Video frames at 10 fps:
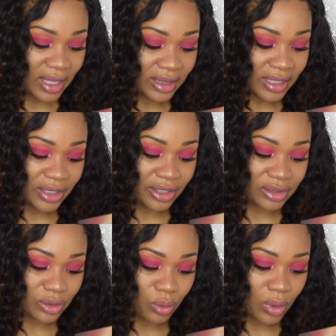And then
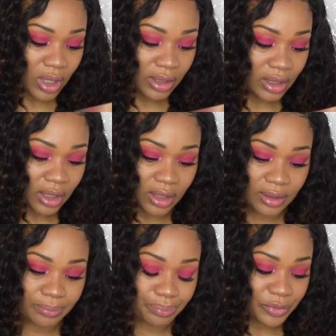here's the one
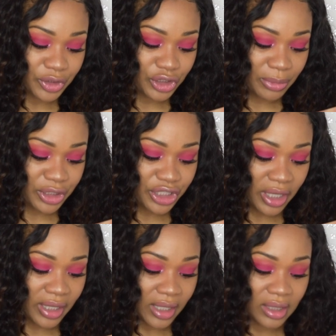shimmer
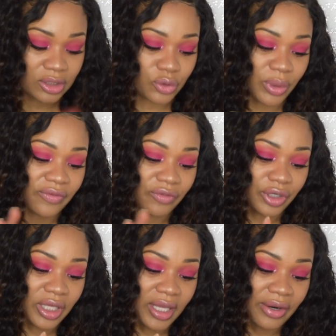shade, and it's
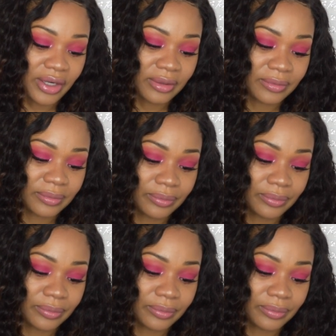24 Karat